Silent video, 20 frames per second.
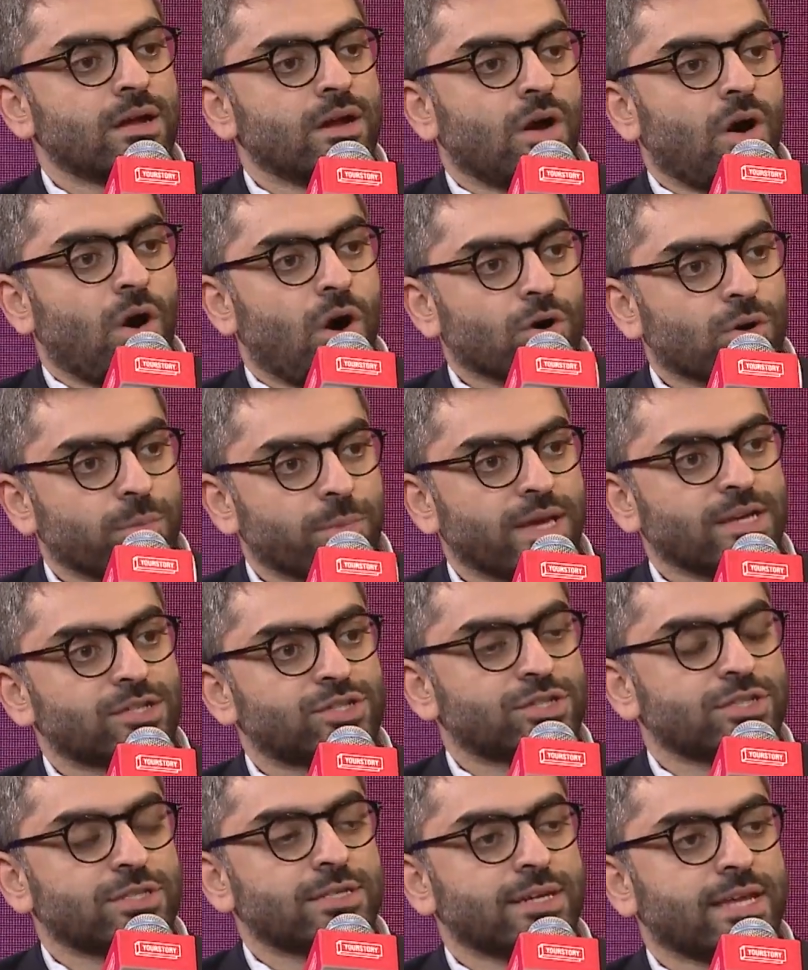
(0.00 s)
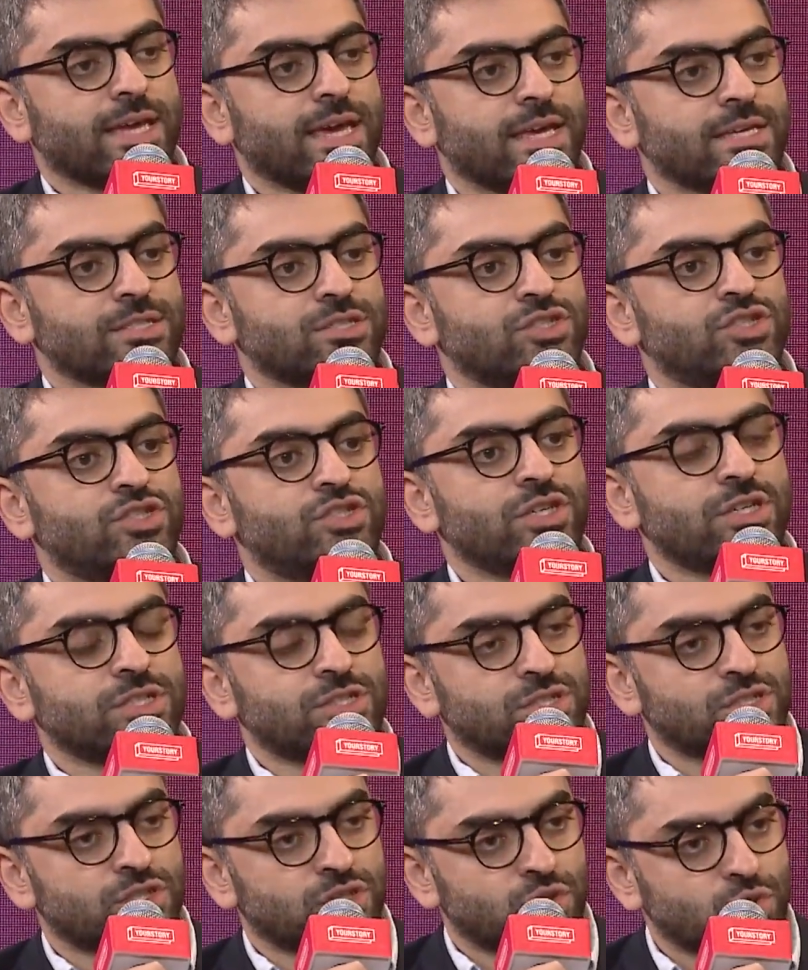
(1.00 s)
automation is
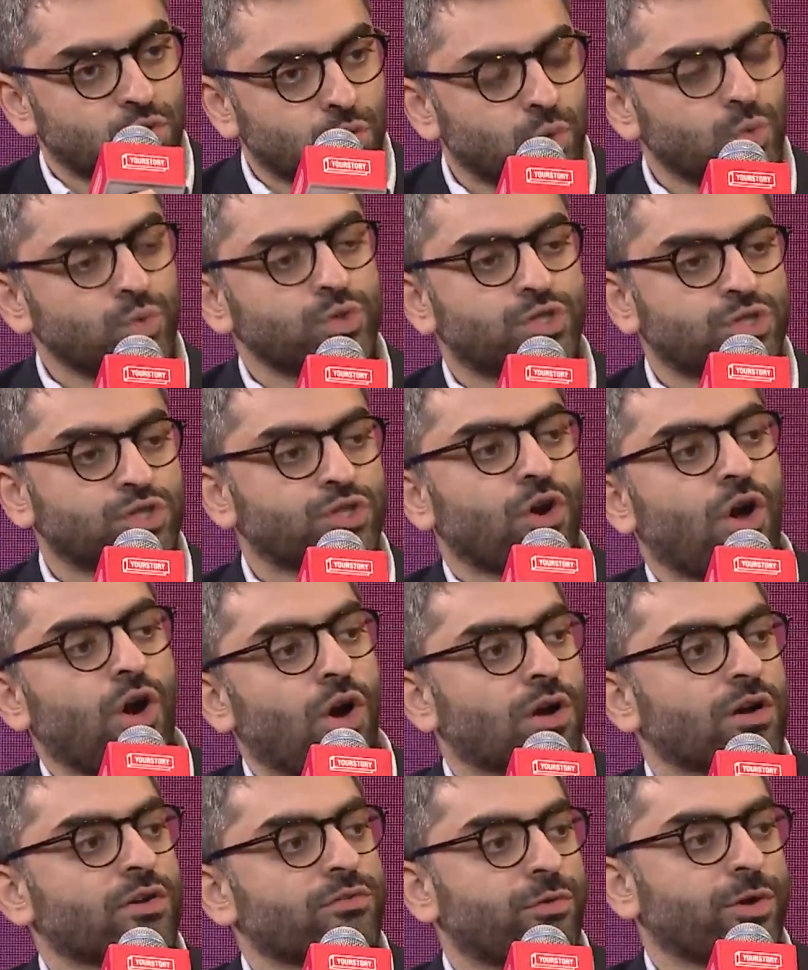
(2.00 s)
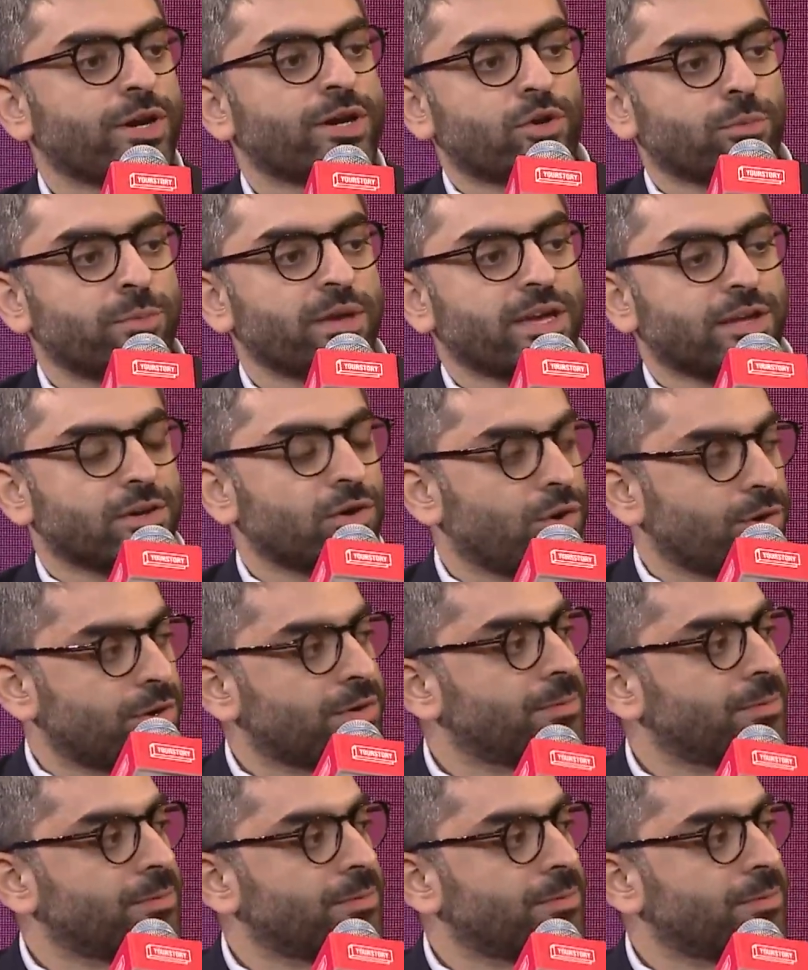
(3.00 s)
just too strong for it to be ignored.